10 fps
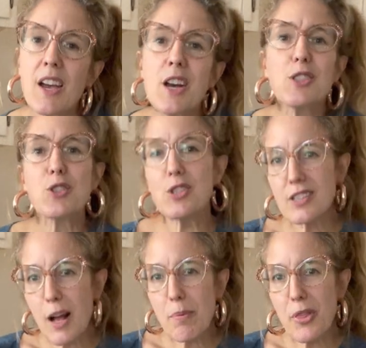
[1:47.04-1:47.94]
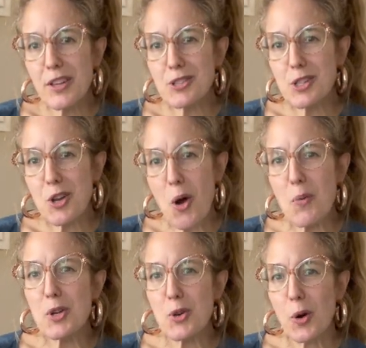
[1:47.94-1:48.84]
So just a couple things to know
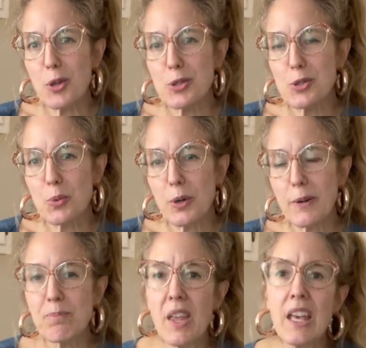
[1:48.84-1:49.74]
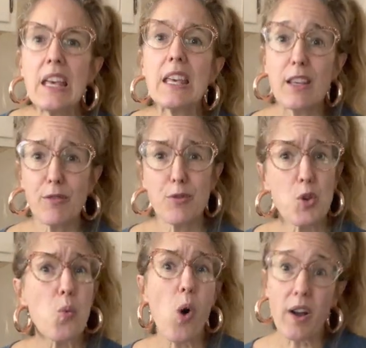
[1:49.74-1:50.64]
when you go to the store. If you
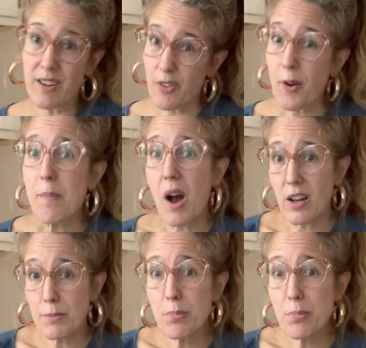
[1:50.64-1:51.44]
want a very mild